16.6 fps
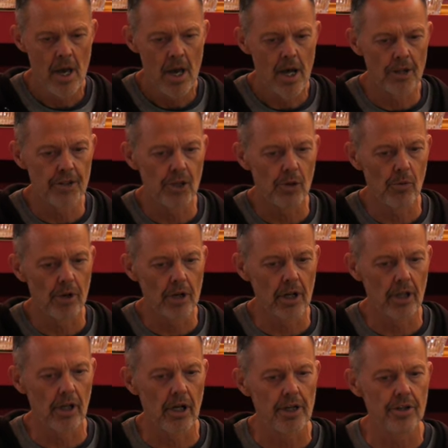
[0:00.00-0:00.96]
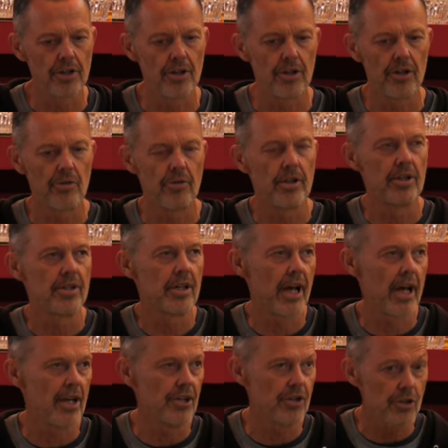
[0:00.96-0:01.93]
And so, what I'd like to do in
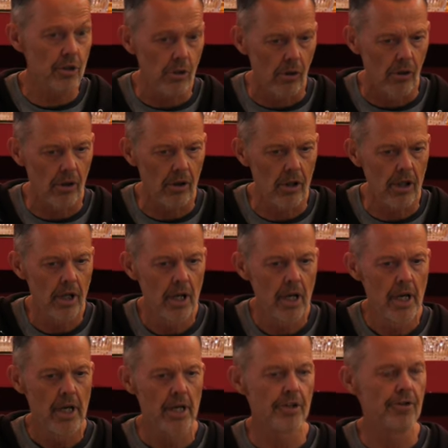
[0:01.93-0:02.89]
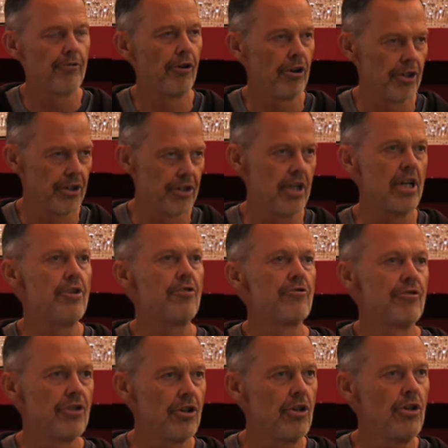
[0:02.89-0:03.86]
today's talk is first
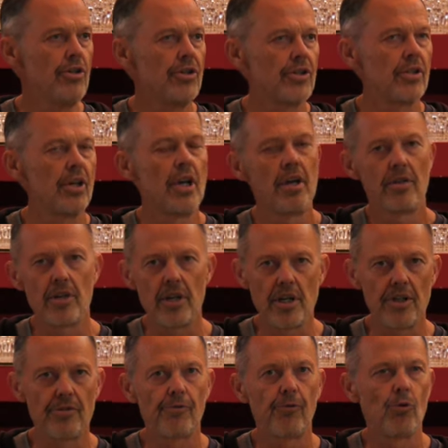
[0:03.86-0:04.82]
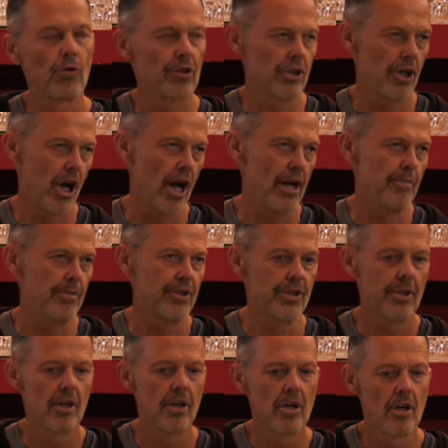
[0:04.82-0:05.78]
introduce these four
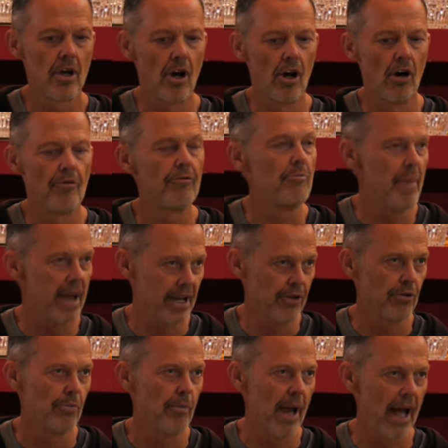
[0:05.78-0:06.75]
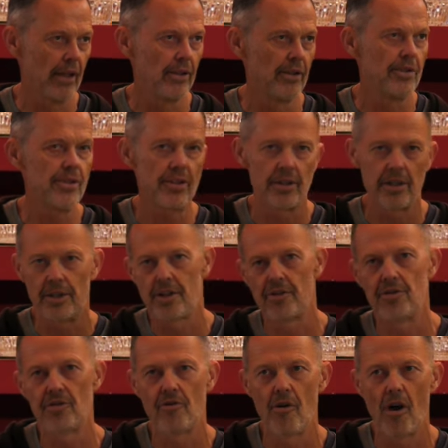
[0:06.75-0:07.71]
types of mental balance that are
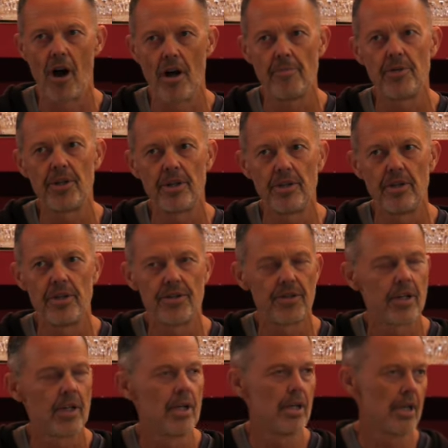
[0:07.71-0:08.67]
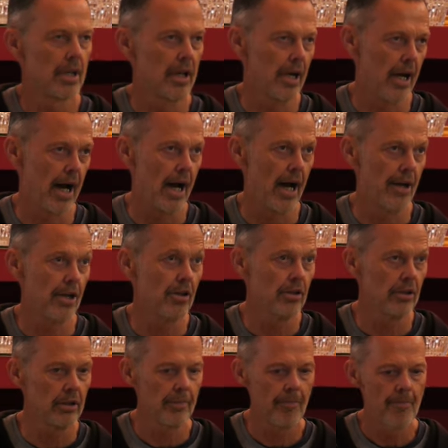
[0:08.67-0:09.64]
described in this uh,
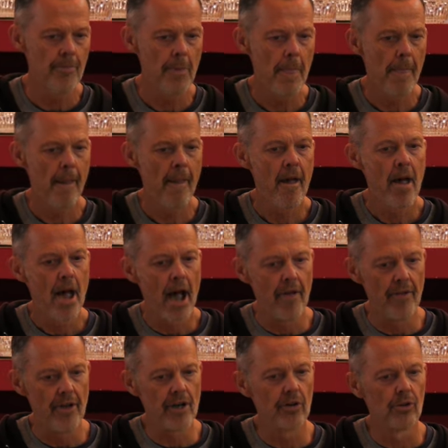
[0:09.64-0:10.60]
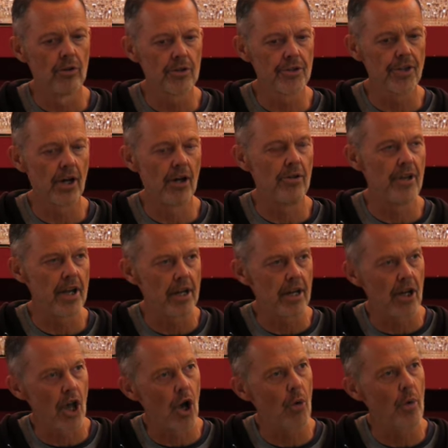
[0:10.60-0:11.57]
article, and then also then
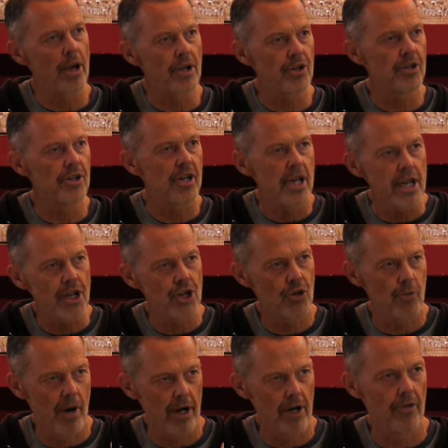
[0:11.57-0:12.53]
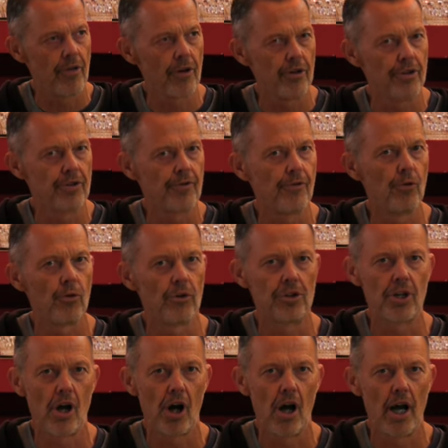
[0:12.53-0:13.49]
go into each one of those four
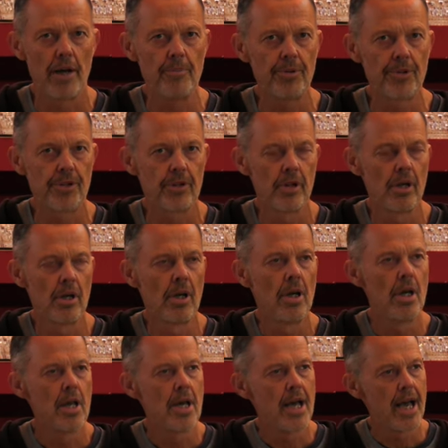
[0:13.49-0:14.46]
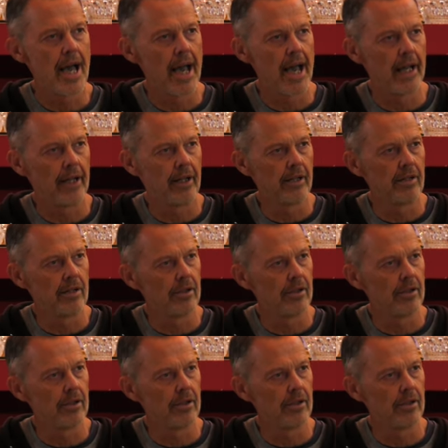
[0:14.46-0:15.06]
types and